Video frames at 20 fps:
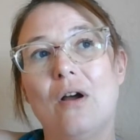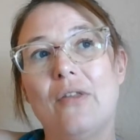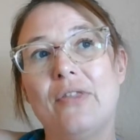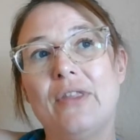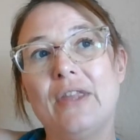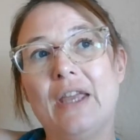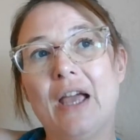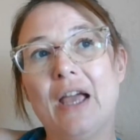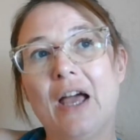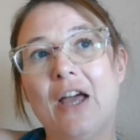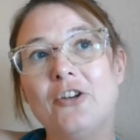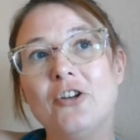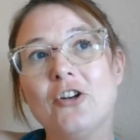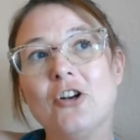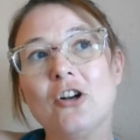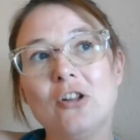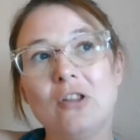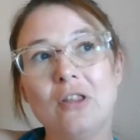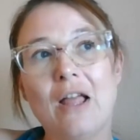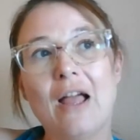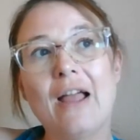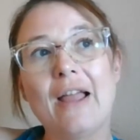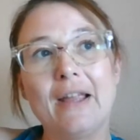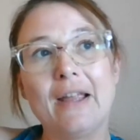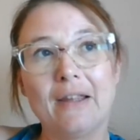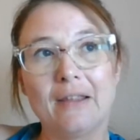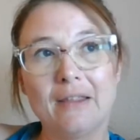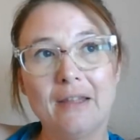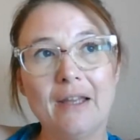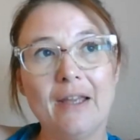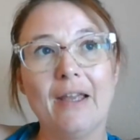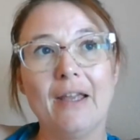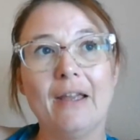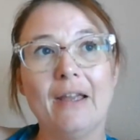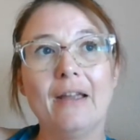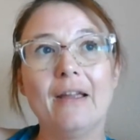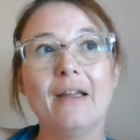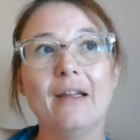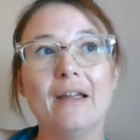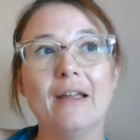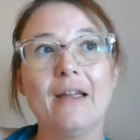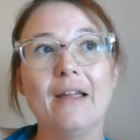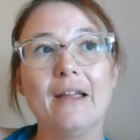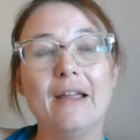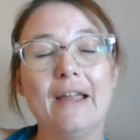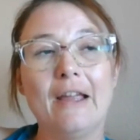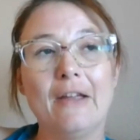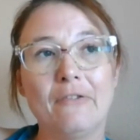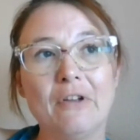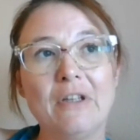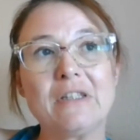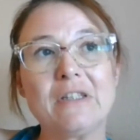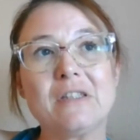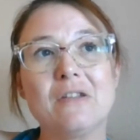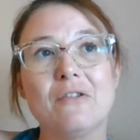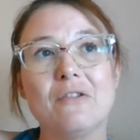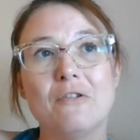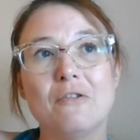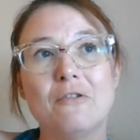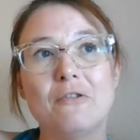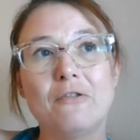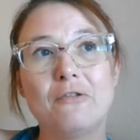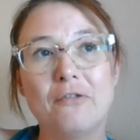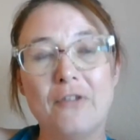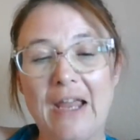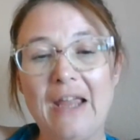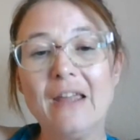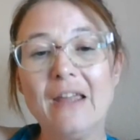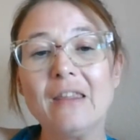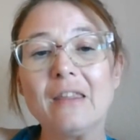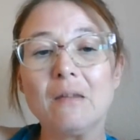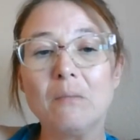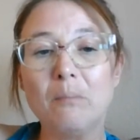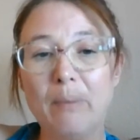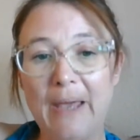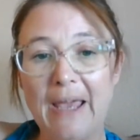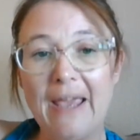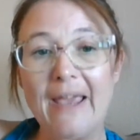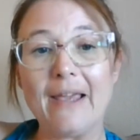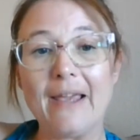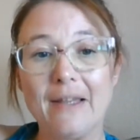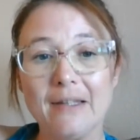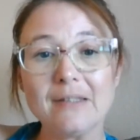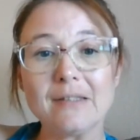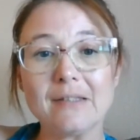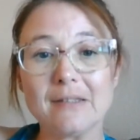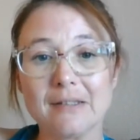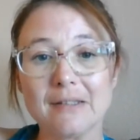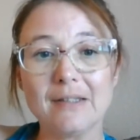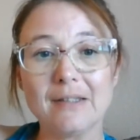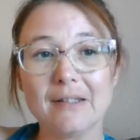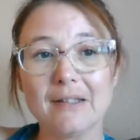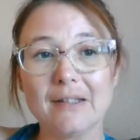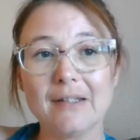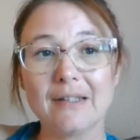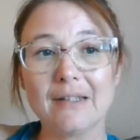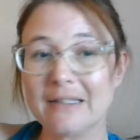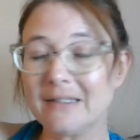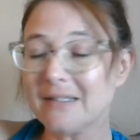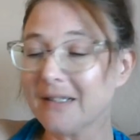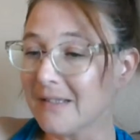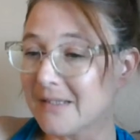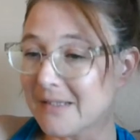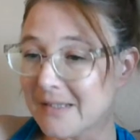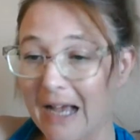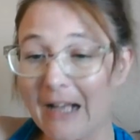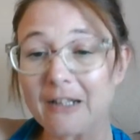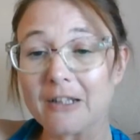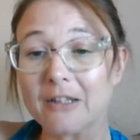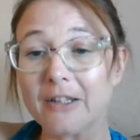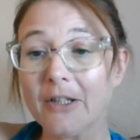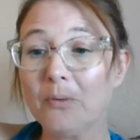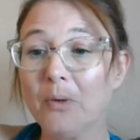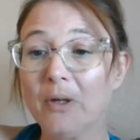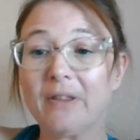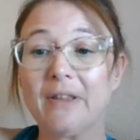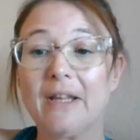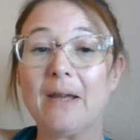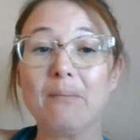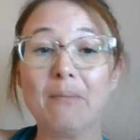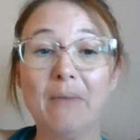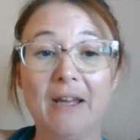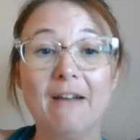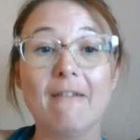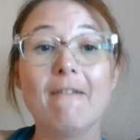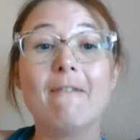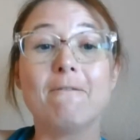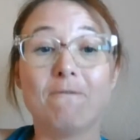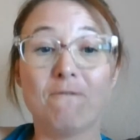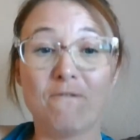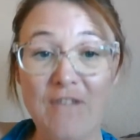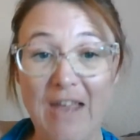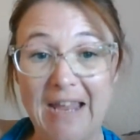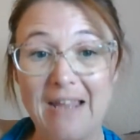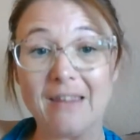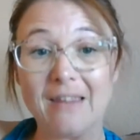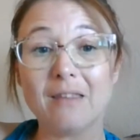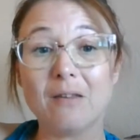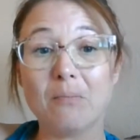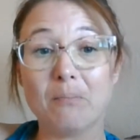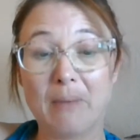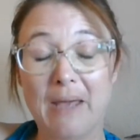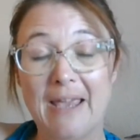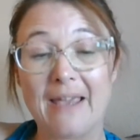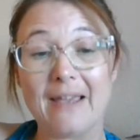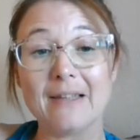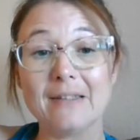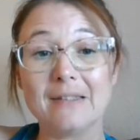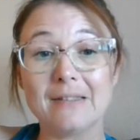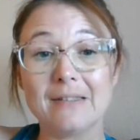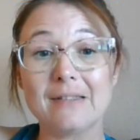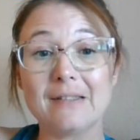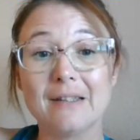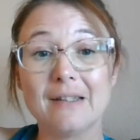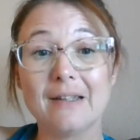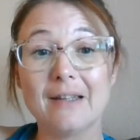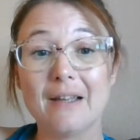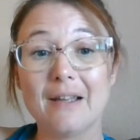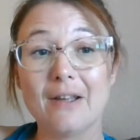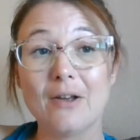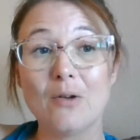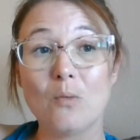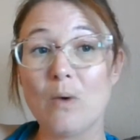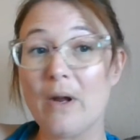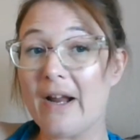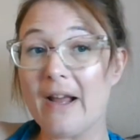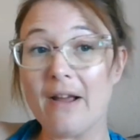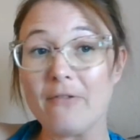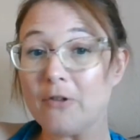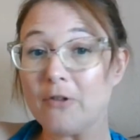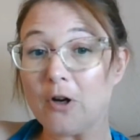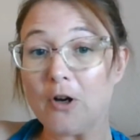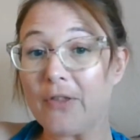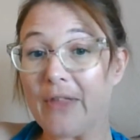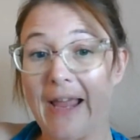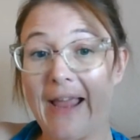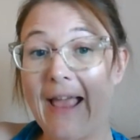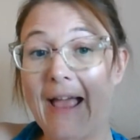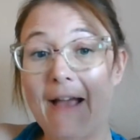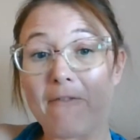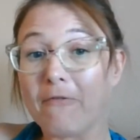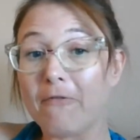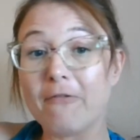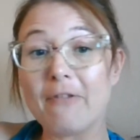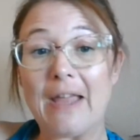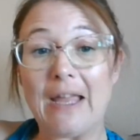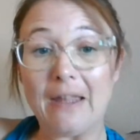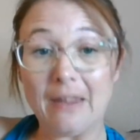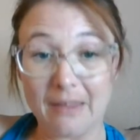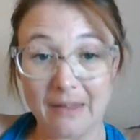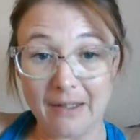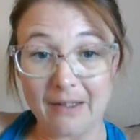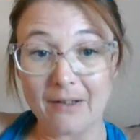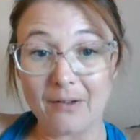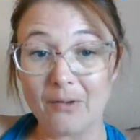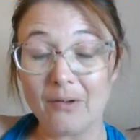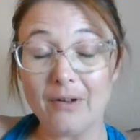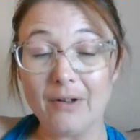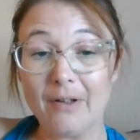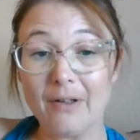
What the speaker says: the underlying thing. If it's faith based, that's exactly what they mean. Faith based. Whatever they have faith in,